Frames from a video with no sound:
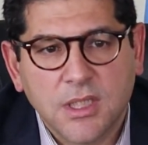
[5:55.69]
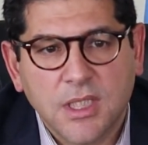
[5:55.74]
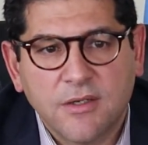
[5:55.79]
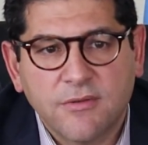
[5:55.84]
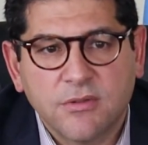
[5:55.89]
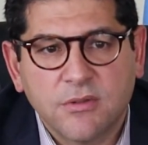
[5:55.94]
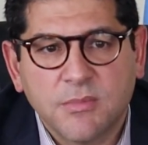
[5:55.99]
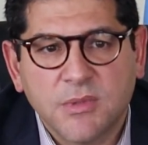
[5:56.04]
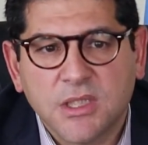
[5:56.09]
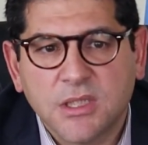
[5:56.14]

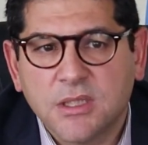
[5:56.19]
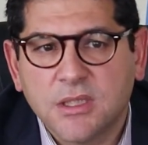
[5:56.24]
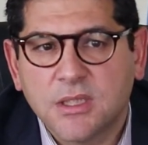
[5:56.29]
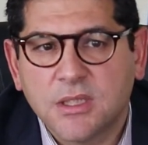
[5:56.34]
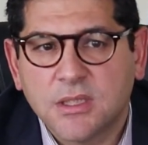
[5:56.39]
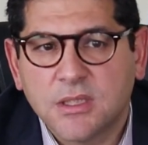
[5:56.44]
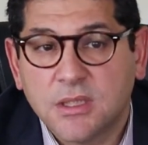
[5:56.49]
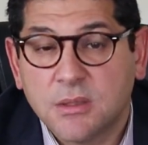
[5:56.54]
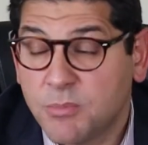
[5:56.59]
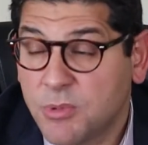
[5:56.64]
government
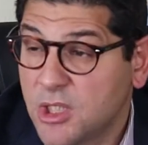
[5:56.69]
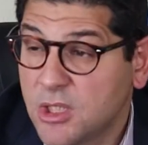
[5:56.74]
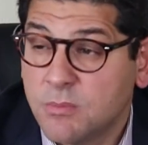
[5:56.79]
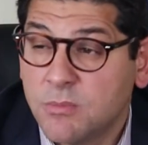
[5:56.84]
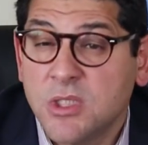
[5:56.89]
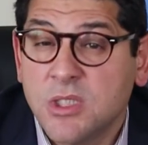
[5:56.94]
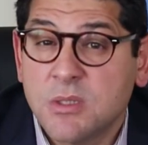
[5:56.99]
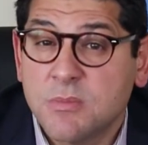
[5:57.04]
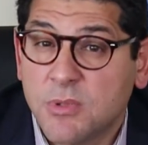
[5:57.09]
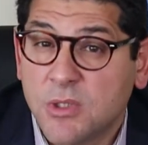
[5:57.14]

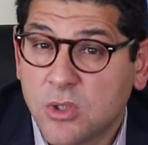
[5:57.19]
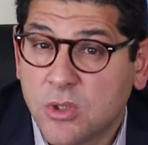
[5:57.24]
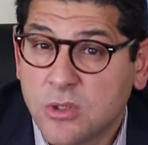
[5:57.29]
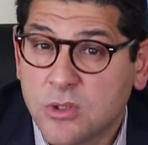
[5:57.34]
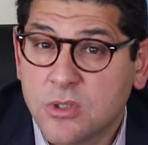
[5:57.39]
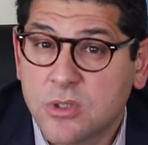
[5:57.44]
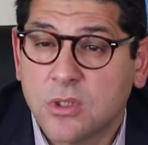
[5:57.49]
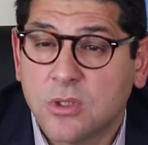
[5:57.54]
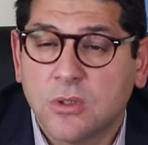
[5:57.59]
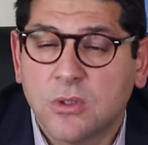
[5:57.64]
departments, but
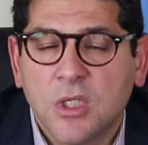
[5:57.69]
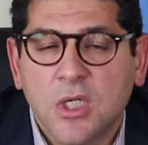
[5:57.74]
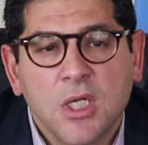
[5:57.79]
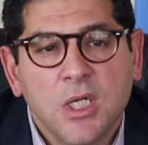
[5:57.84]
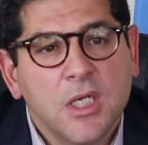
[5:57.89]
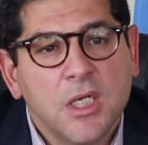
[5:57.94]
also